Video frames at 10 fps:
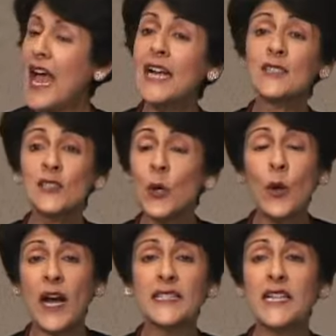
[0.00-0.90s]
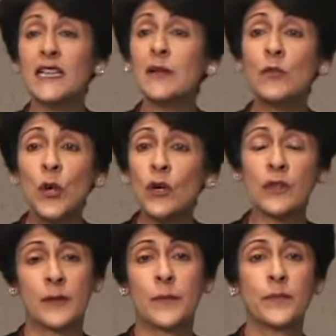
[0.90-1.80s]
And so I tell them,
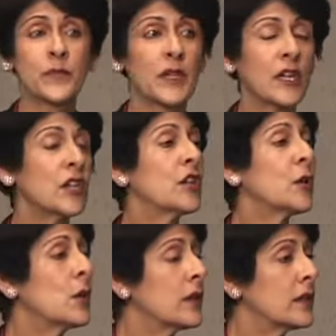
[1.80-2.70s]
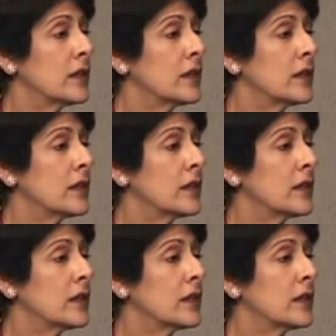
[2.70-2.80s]
look, you know,